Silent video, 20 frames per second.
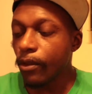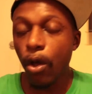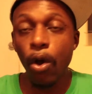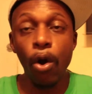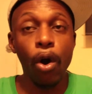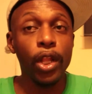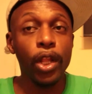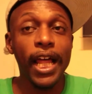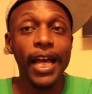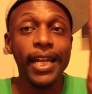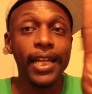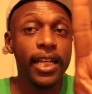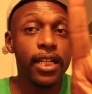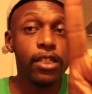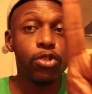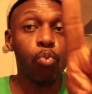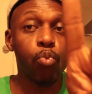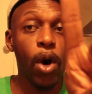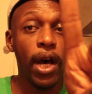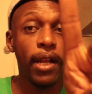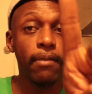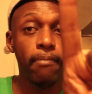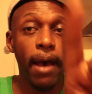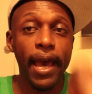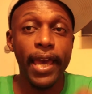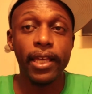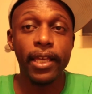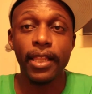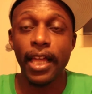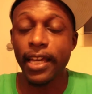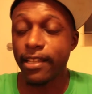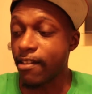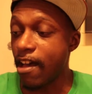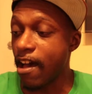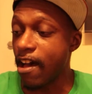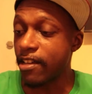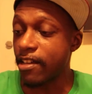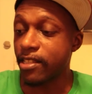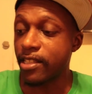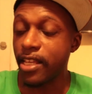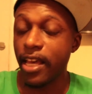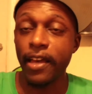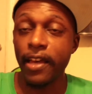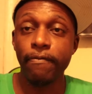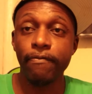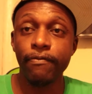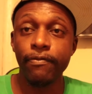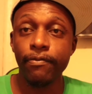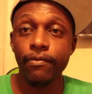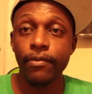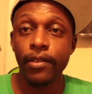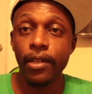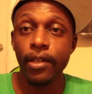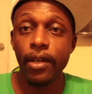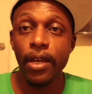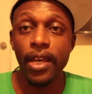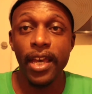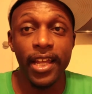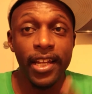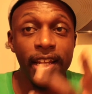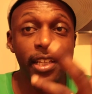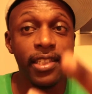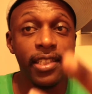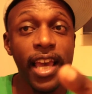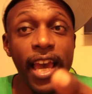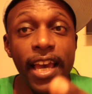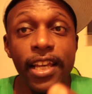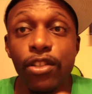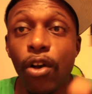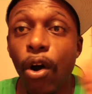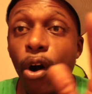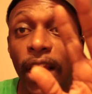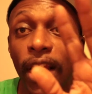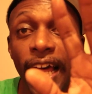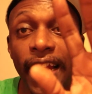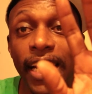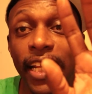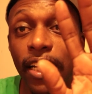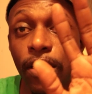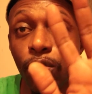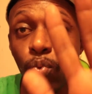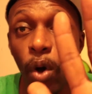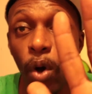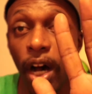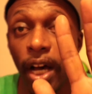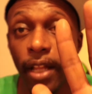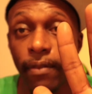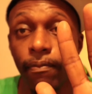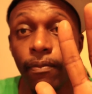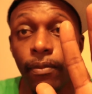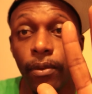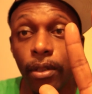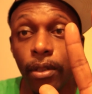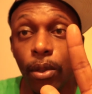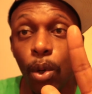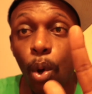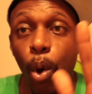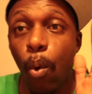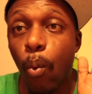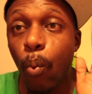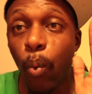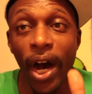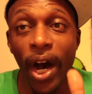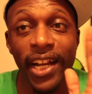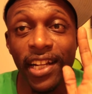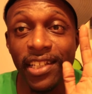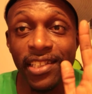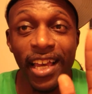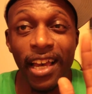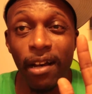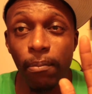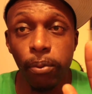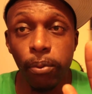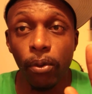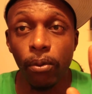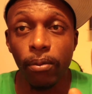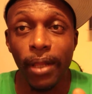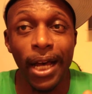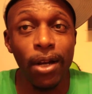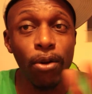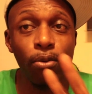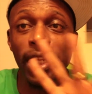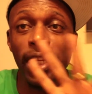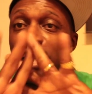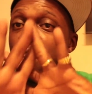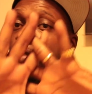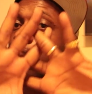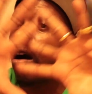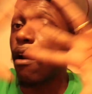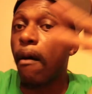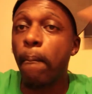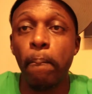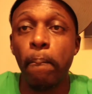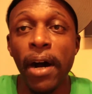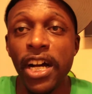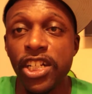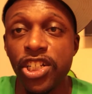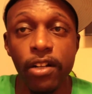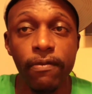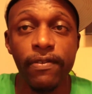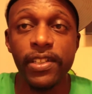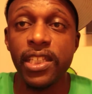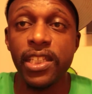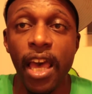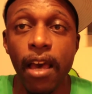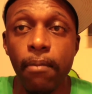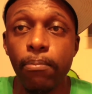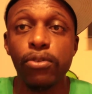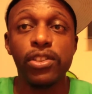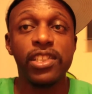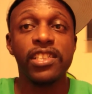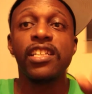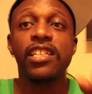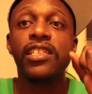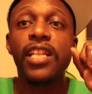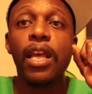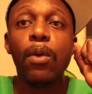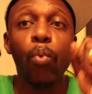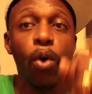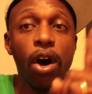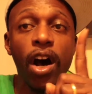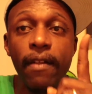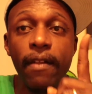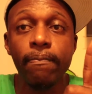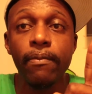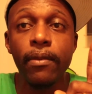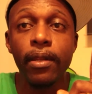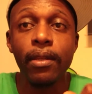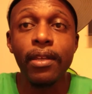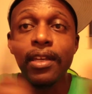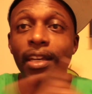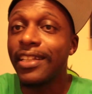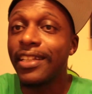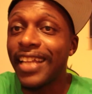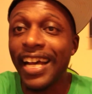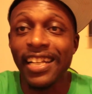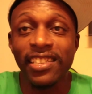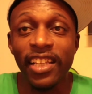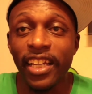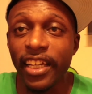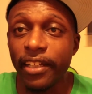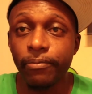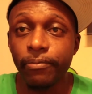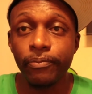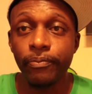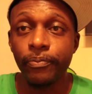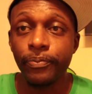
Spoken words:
All I need is one mic, like Nas said. In this case, all I need is one. One example. I don't need a bunch of examples. Doesn't need one. That's it.